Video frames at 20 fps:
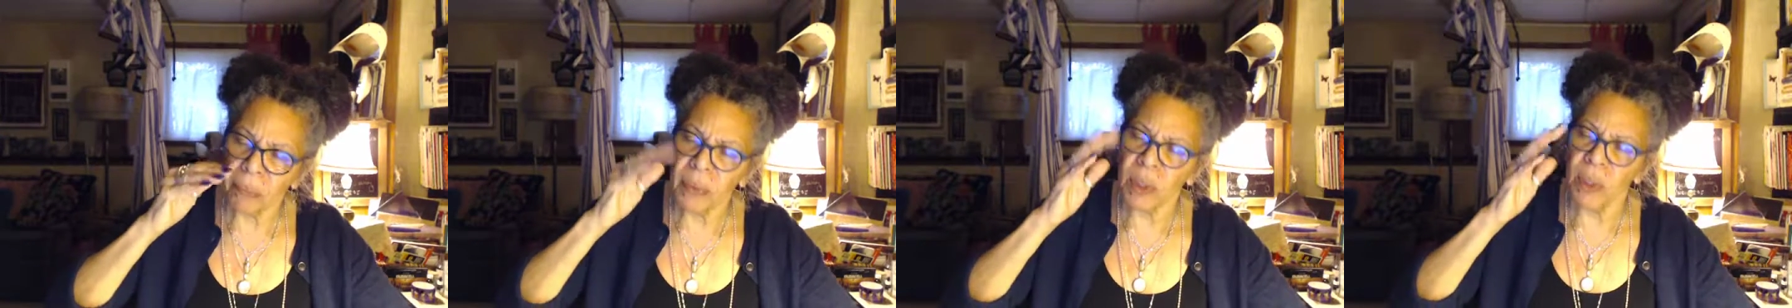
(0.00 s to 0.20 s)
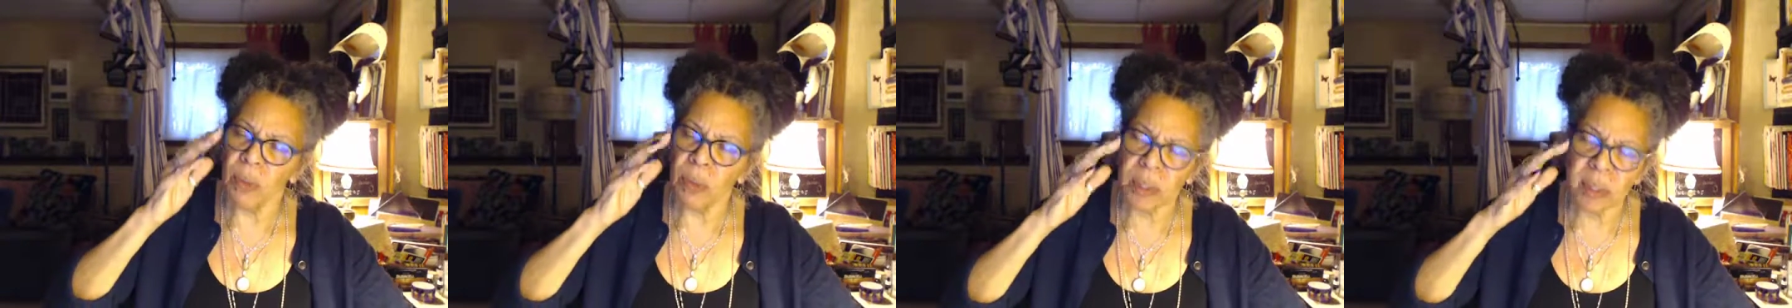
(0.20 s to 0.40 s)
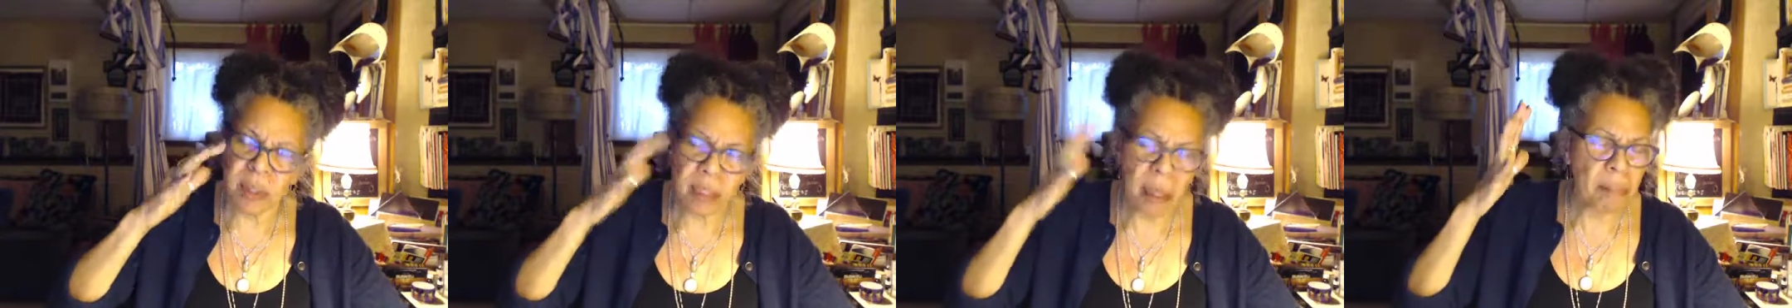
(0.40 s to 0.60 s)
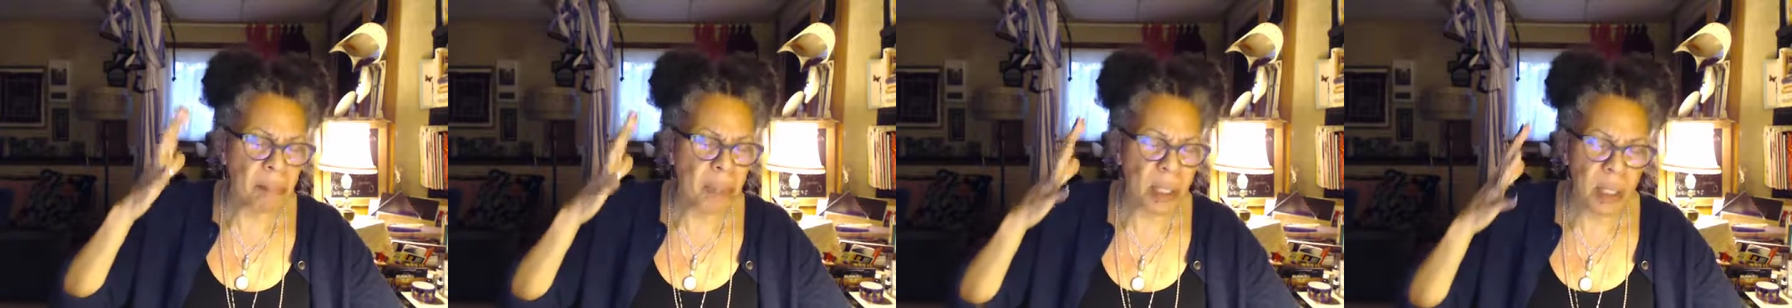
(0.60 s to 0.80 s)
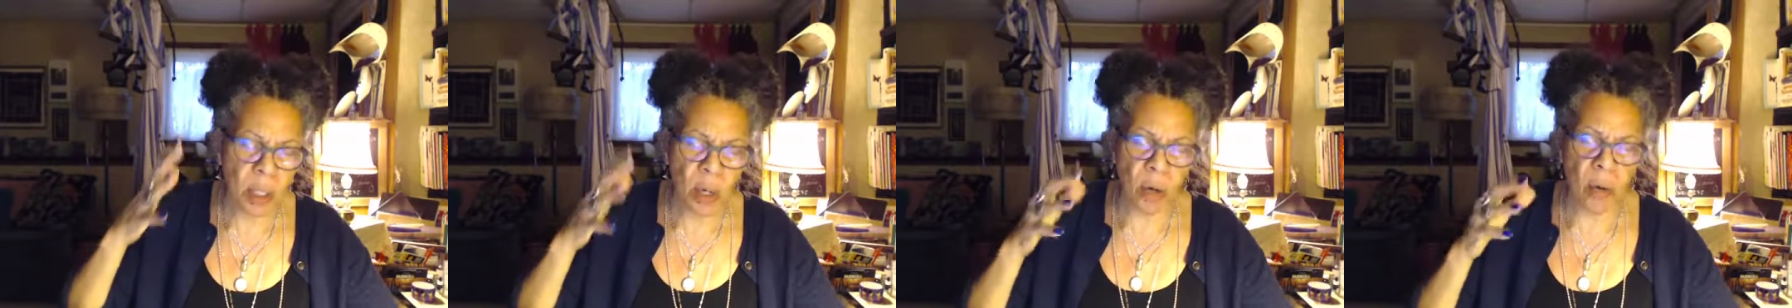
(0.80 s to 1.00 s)
there was
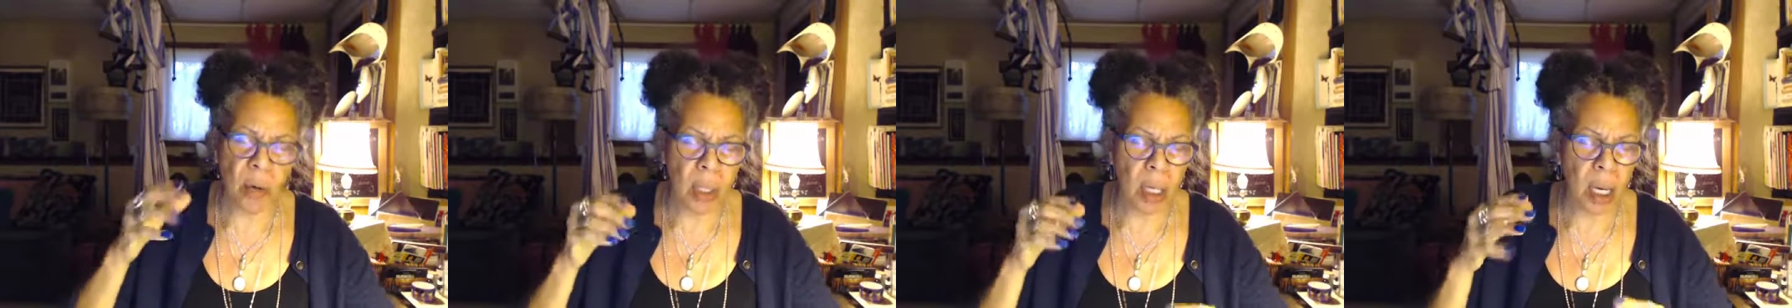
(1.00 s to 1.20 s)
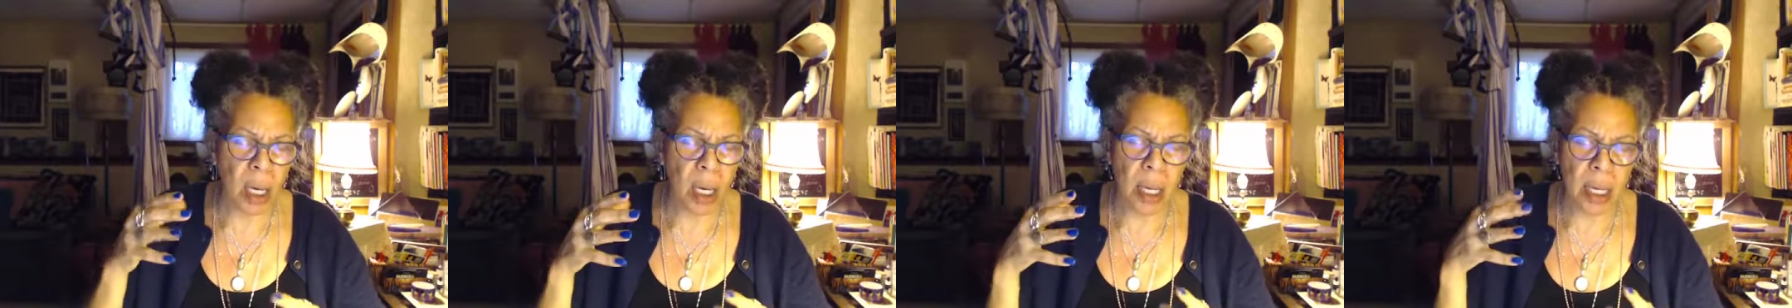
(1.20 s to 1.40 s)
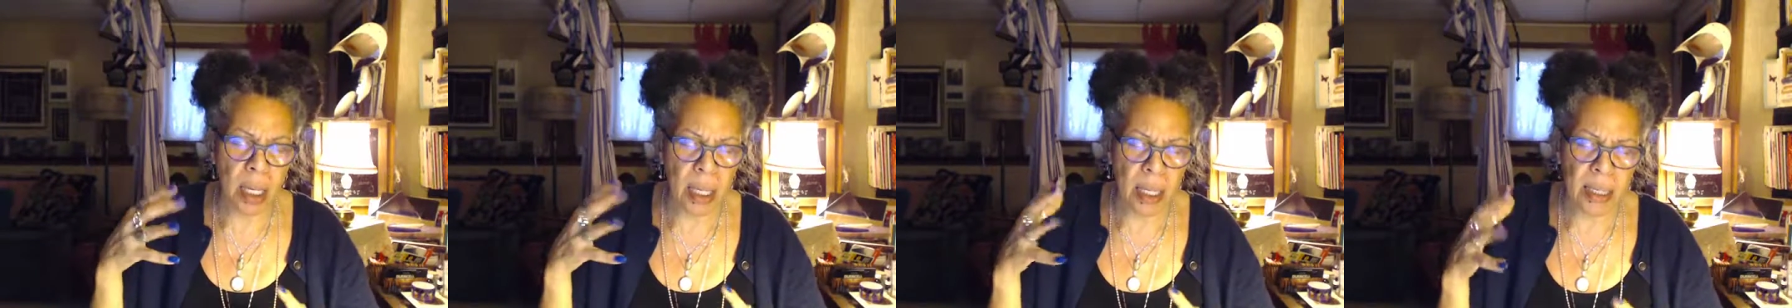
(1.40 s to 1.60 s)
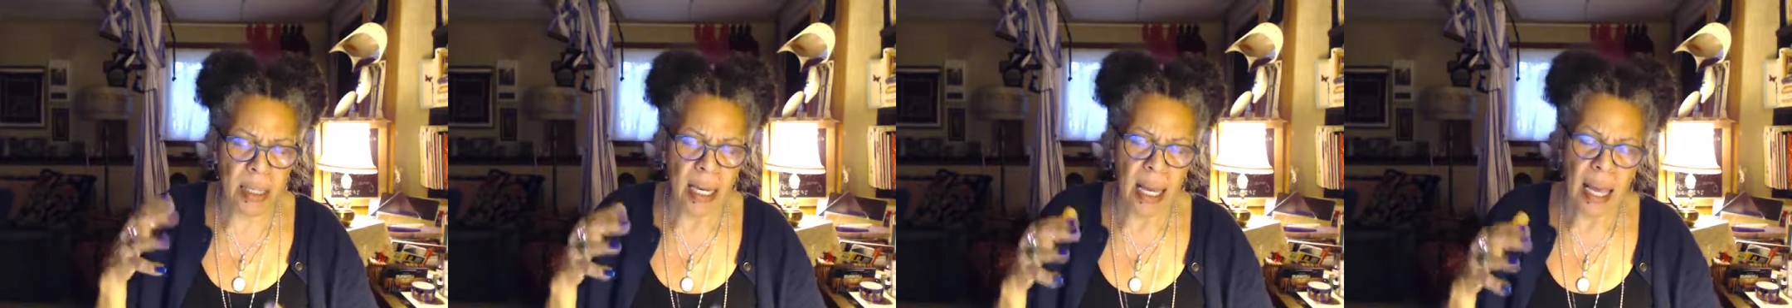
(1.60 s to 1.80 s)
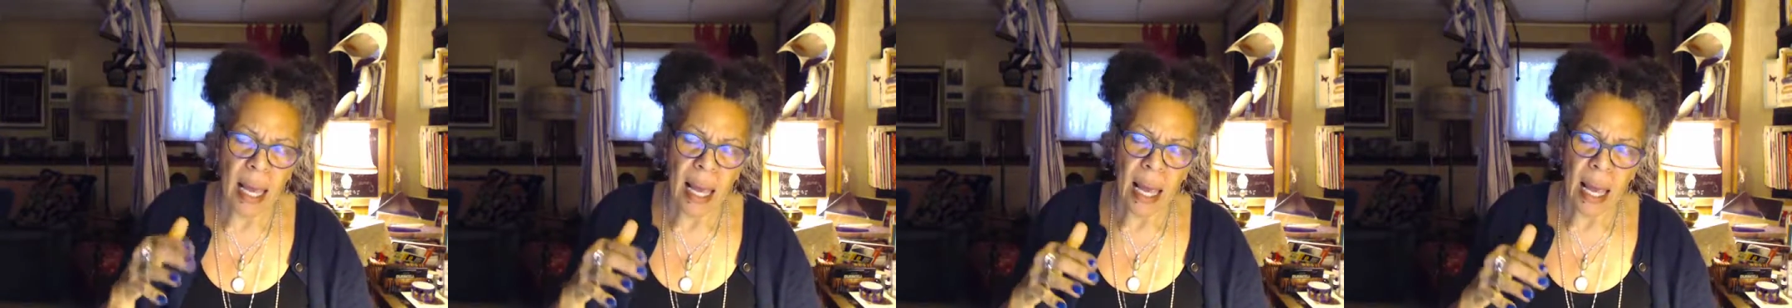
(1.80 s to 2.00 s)
something going on,
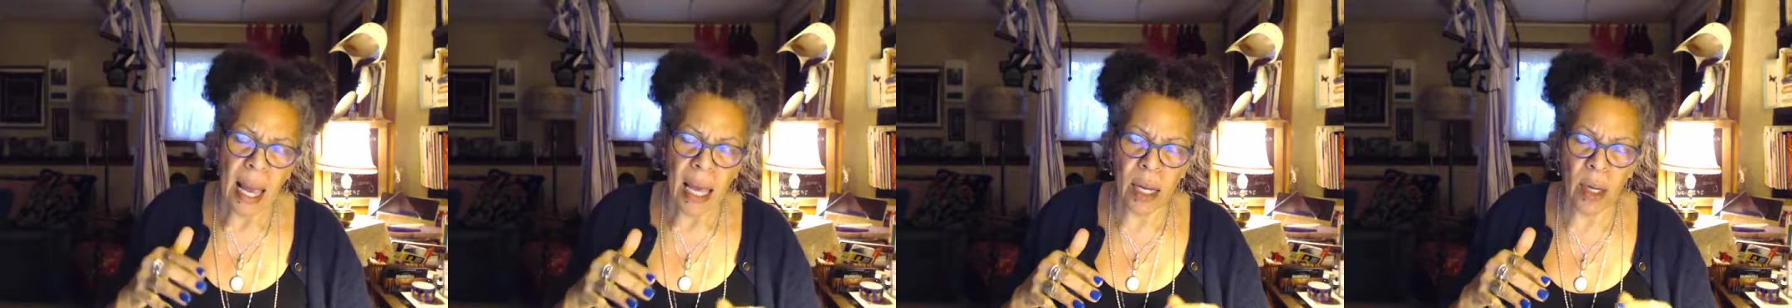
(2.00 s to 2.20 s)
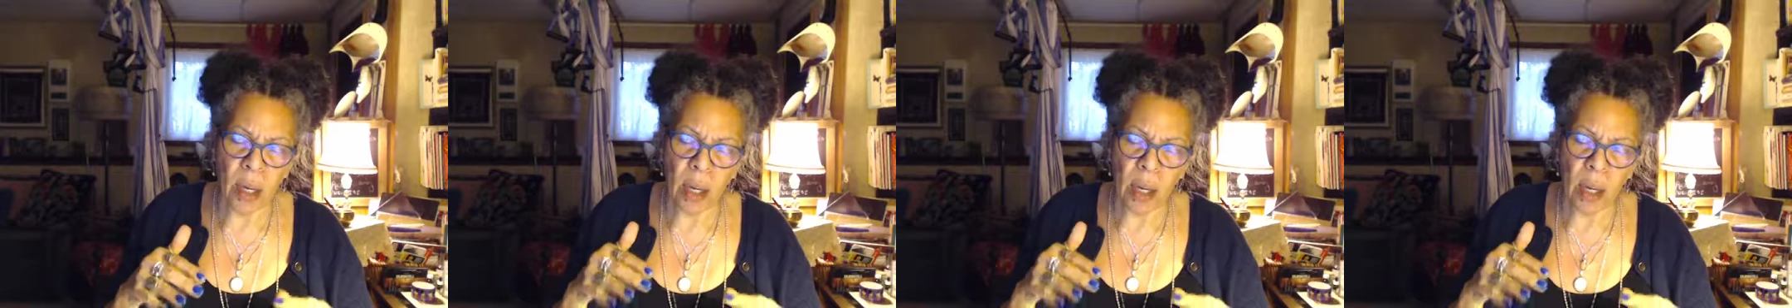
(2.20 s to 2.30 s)
and